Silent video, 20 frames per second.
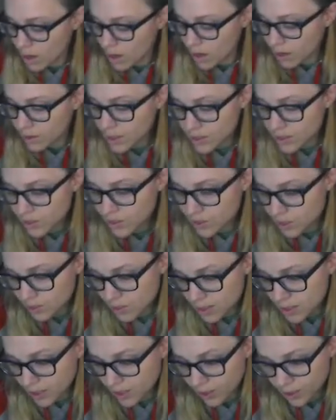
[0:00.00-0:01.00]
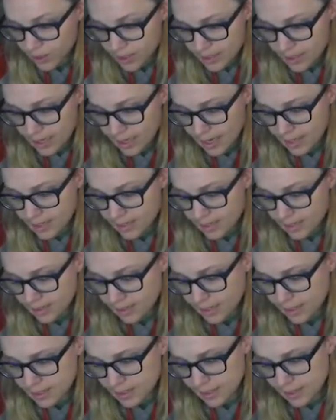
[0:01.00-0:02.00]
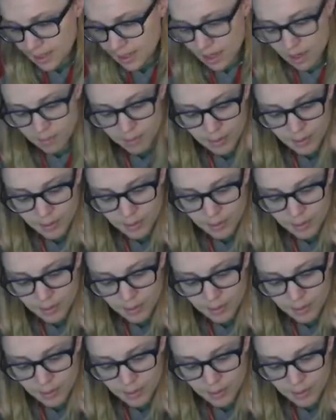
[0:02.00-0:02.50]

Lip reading: These are some sticker designs that I did up.